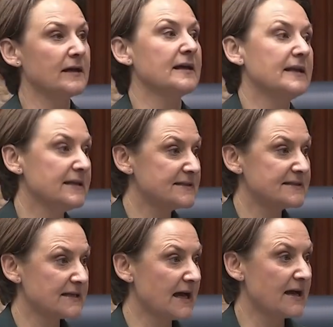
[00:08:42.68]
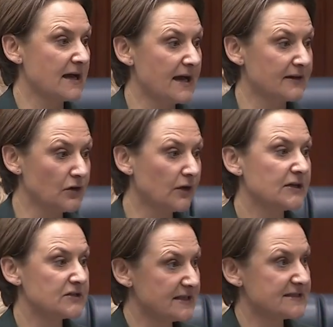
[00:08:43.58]
It is
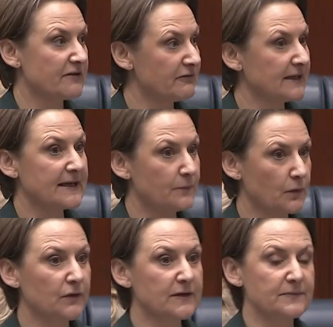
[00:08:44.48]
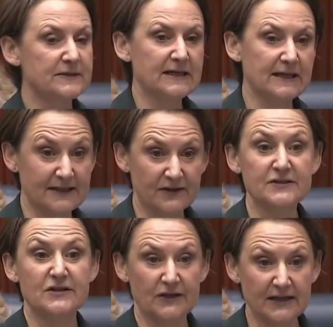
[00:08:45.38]
acknowledged these are really important, particularly
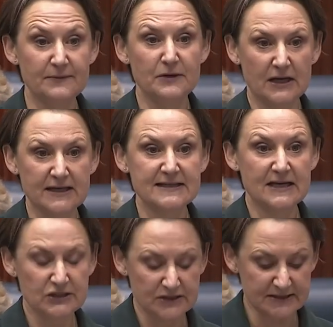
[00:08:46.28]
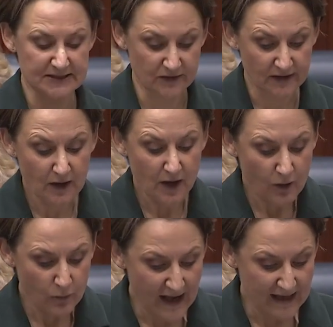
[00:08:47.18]
those early immunisations. So
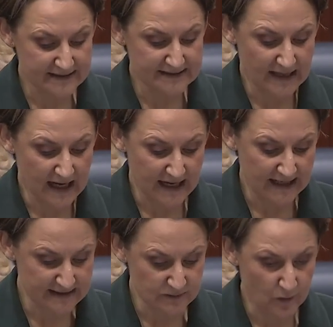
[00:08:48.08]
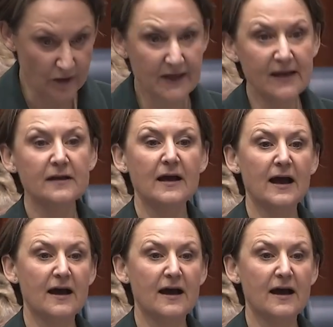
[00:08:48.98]
WACS is working